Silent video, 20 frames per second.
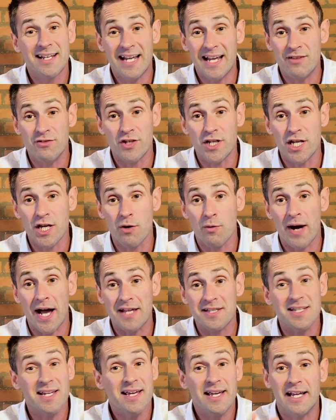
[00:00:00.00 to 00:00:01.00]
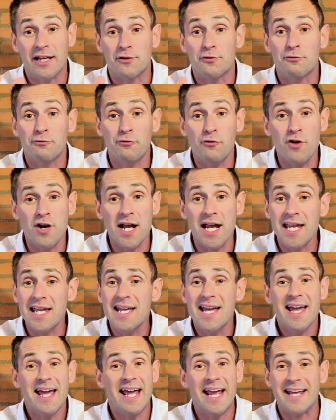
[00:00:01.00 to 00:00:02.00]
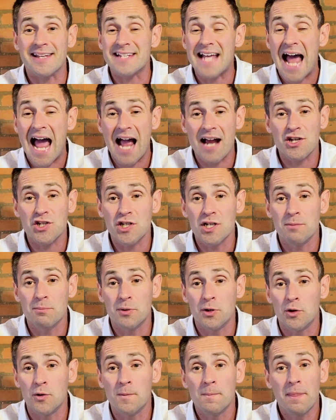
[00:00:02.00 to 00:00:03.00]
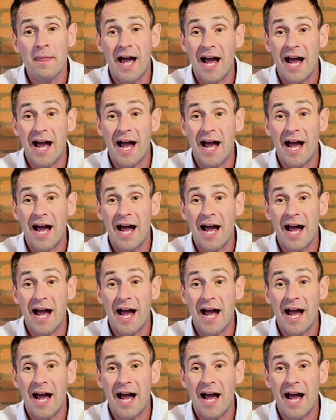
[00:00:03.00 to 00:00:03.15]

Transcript: in the US. It's free, it's actionable,